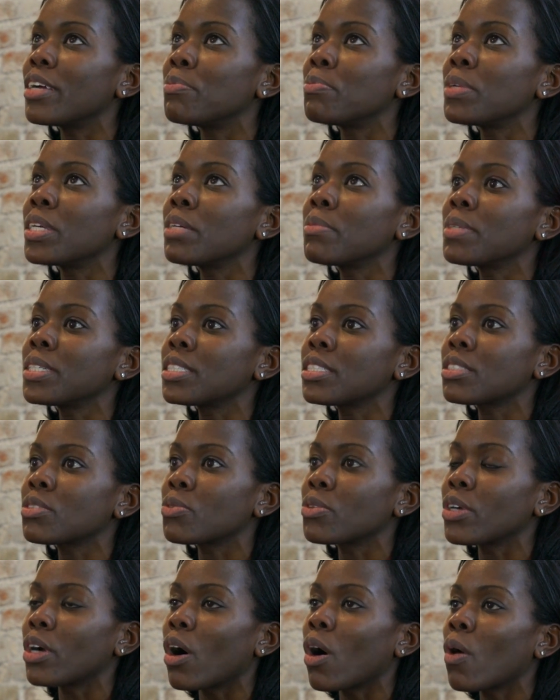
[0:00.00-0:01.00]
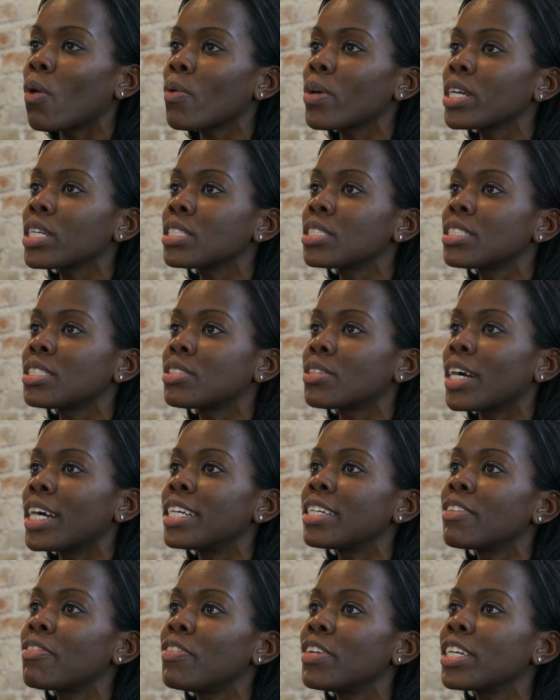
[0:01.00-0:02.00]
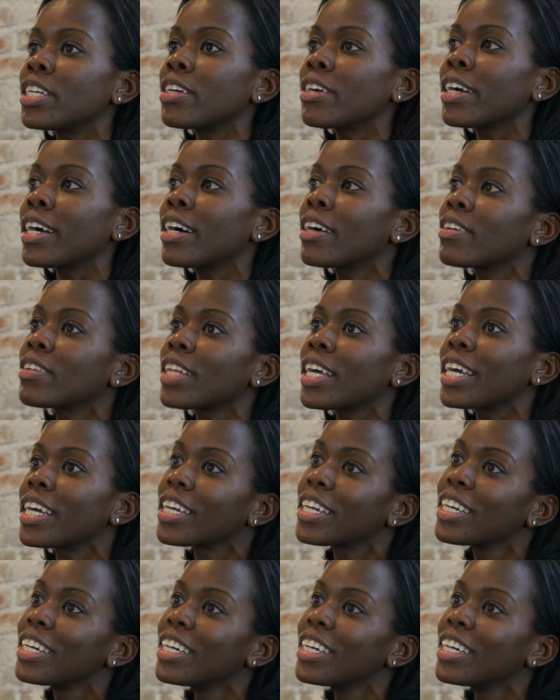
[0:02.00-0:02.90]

me and my sister, we were always trying to figure out